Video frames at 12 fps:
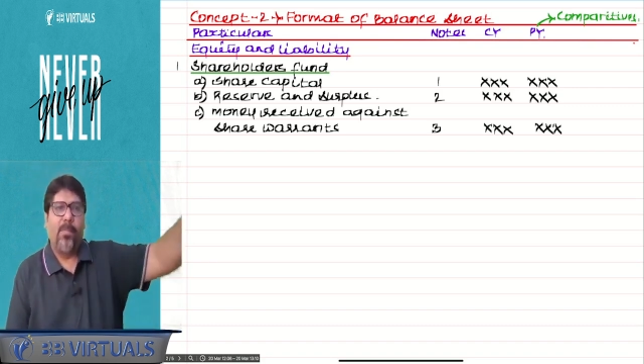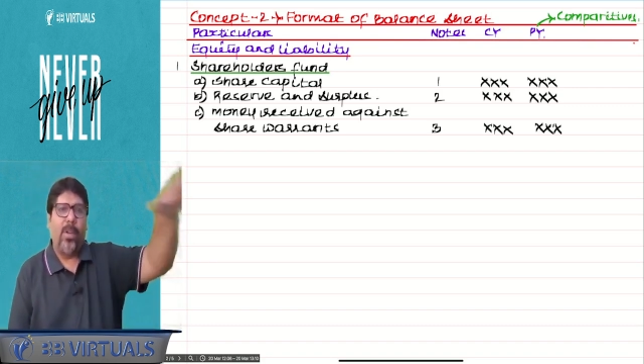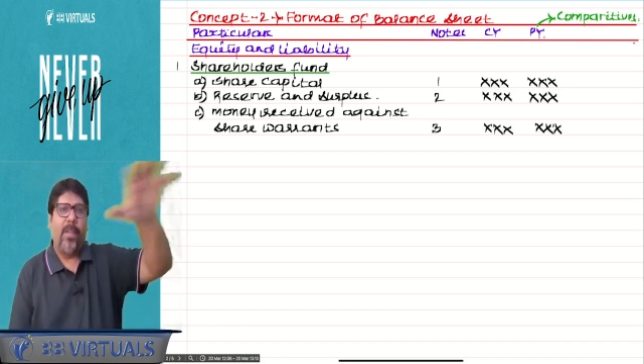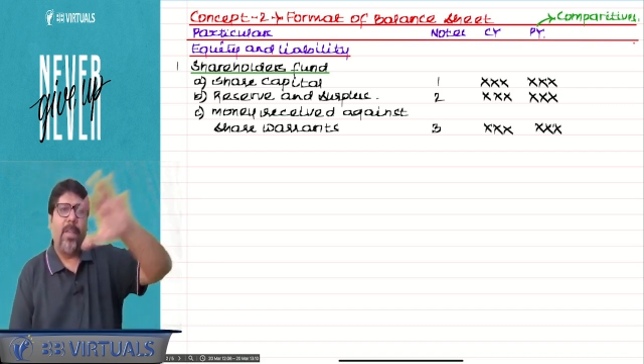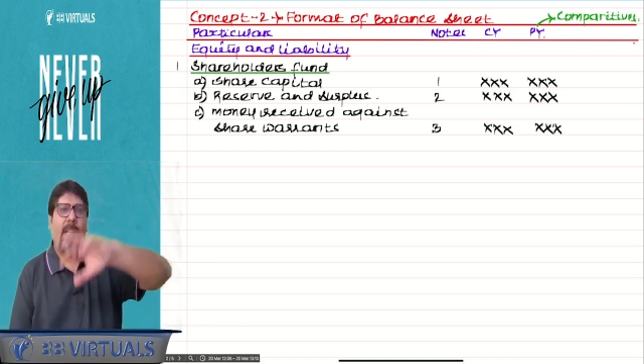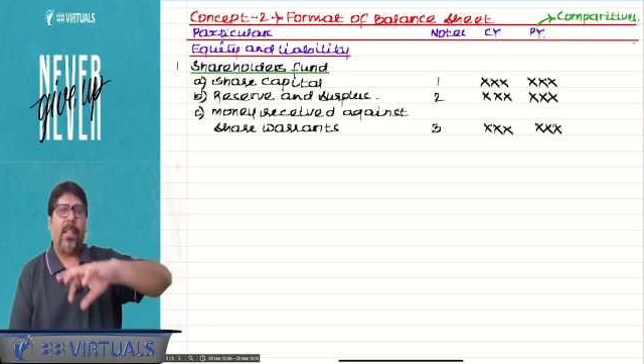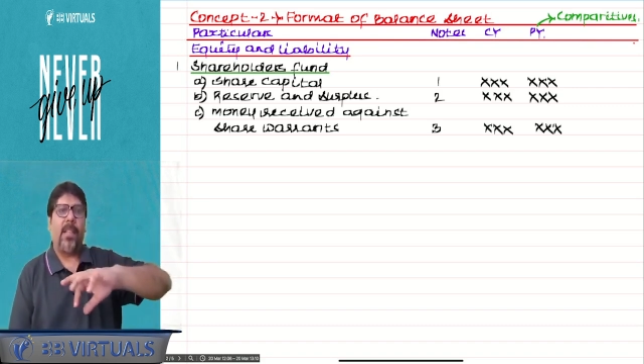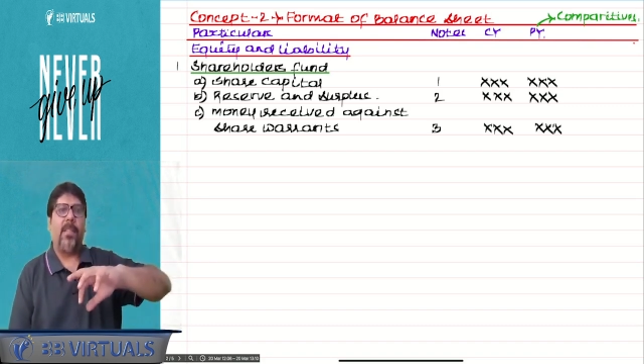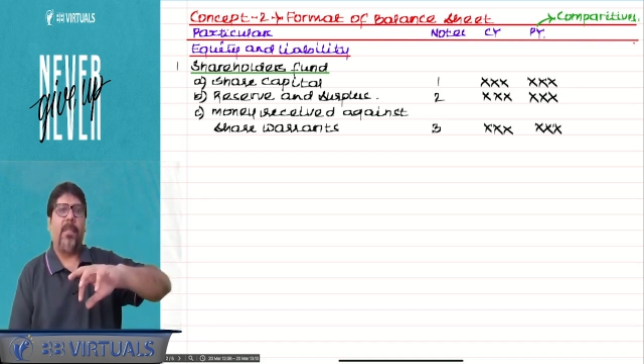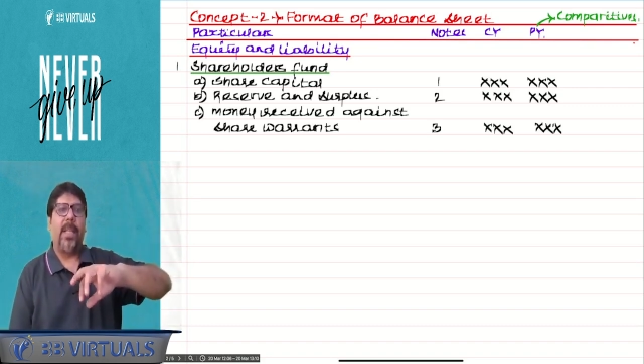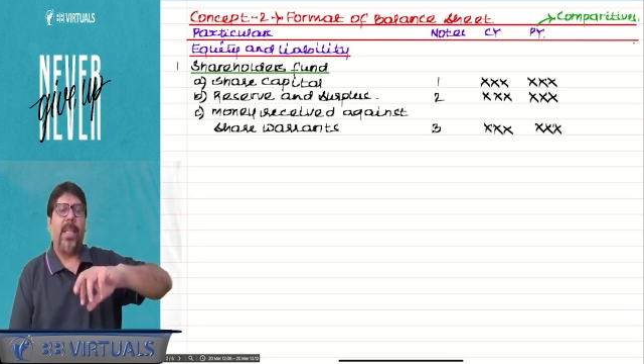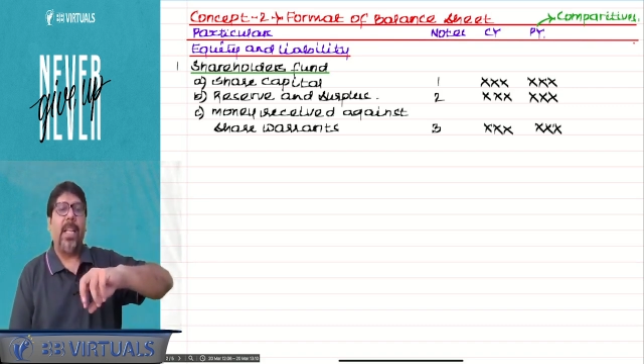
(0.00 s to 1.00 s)
board of
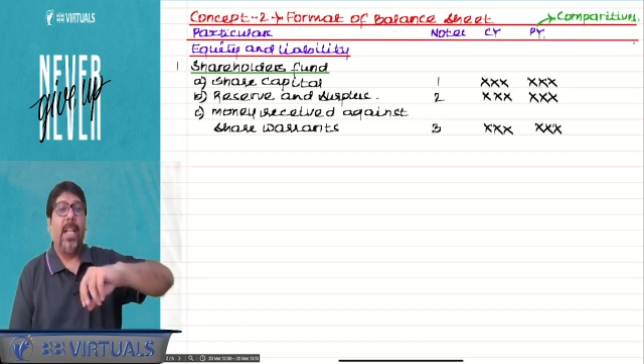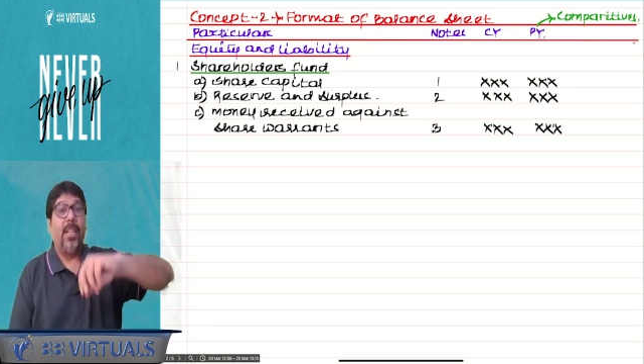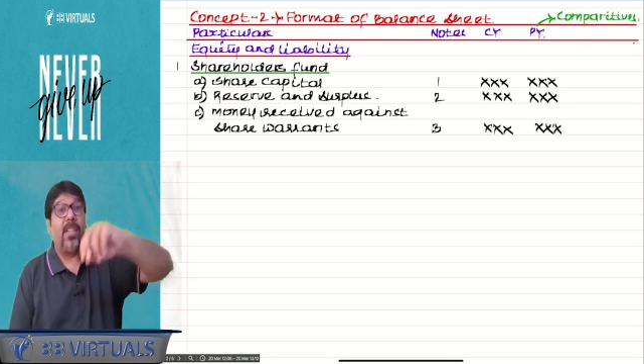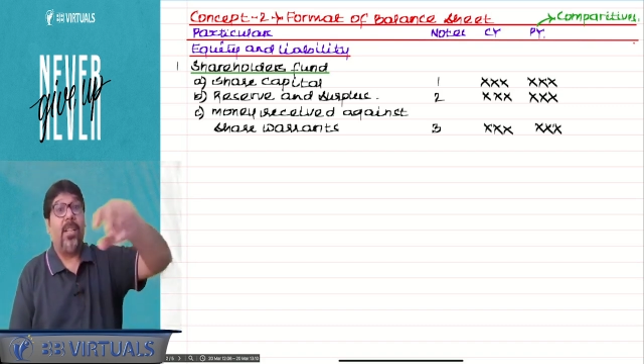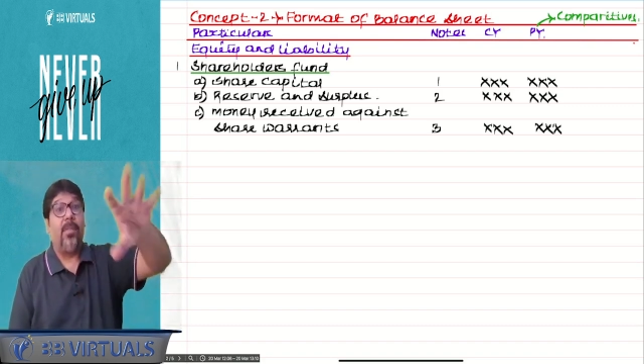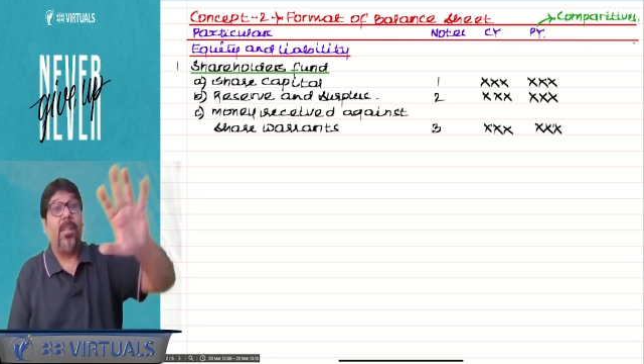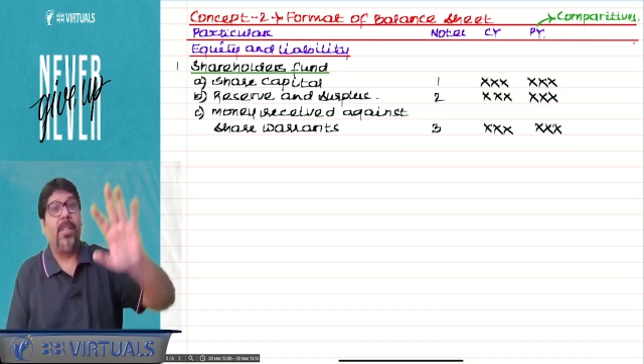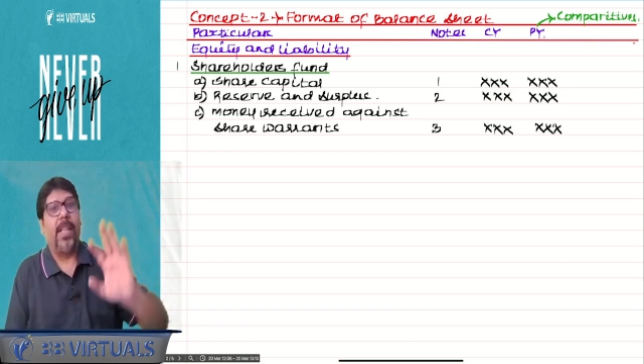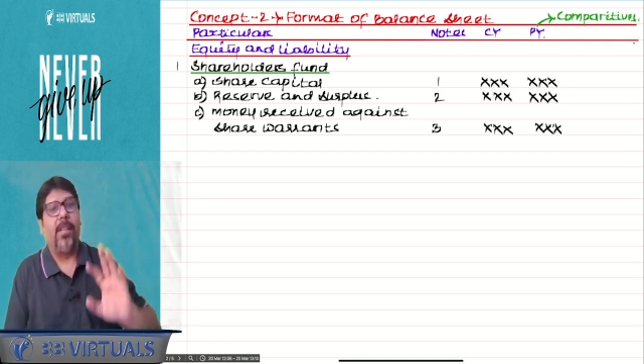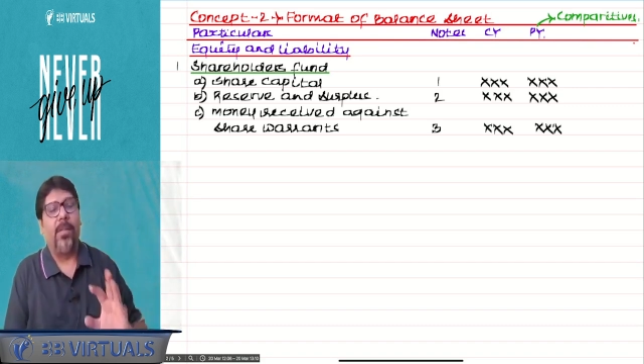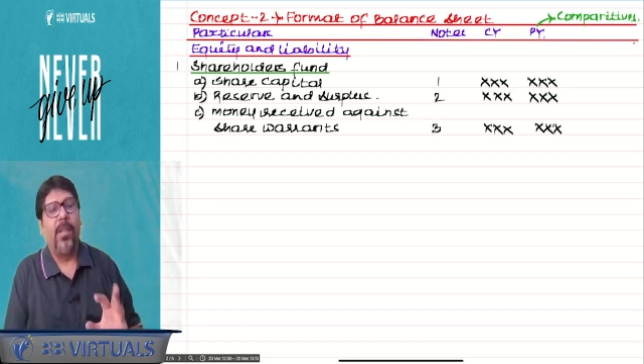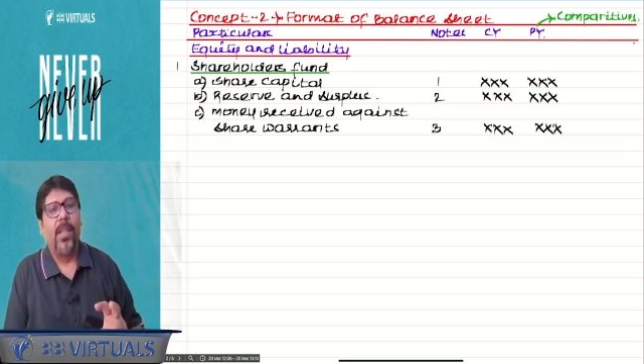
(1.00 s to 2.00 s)
directors meeting and shareholders,
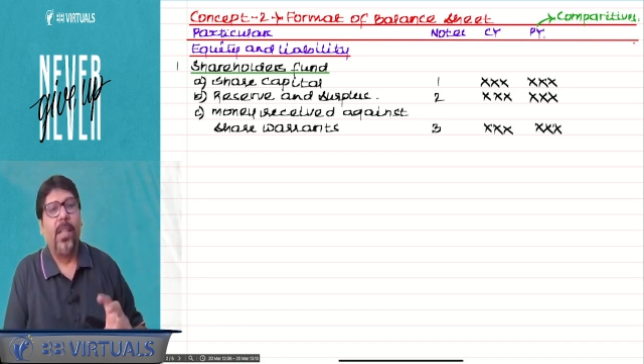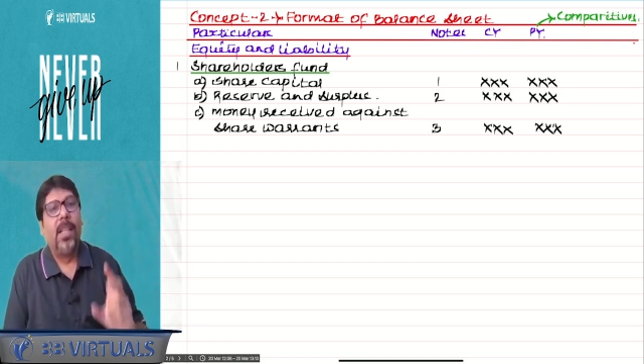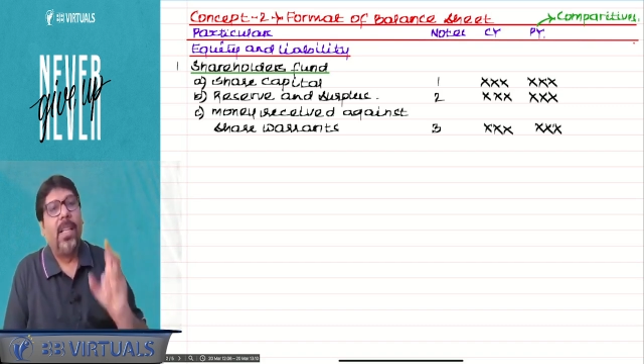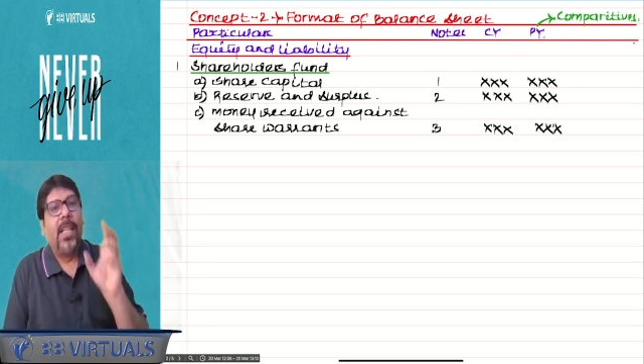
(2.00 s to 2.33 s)
I told